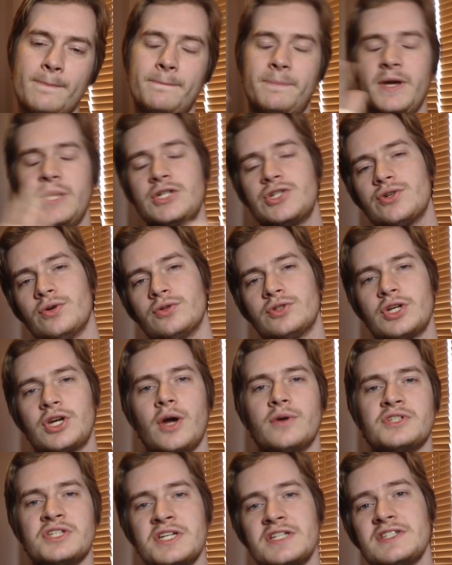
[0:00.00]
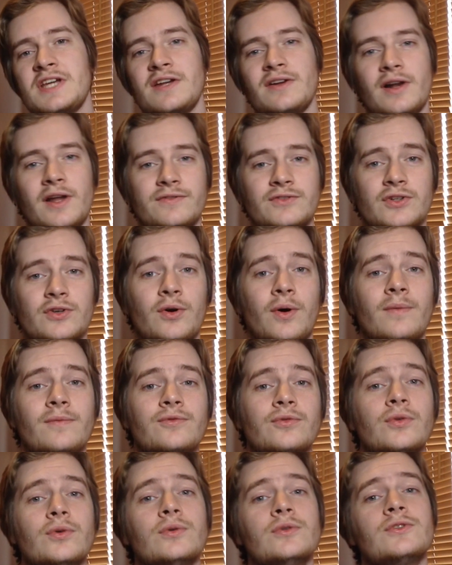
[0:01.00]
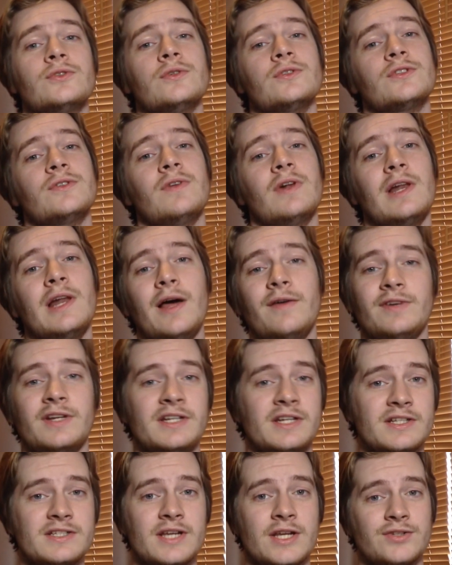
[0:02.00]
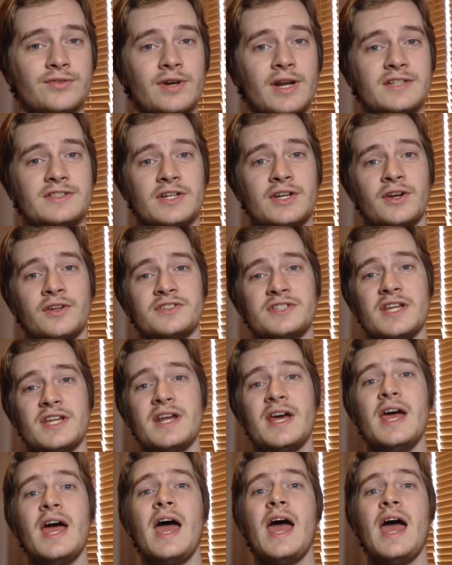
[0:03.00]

Be sure to go to nintendolife.com for all sorts of lovely Nintendo related content,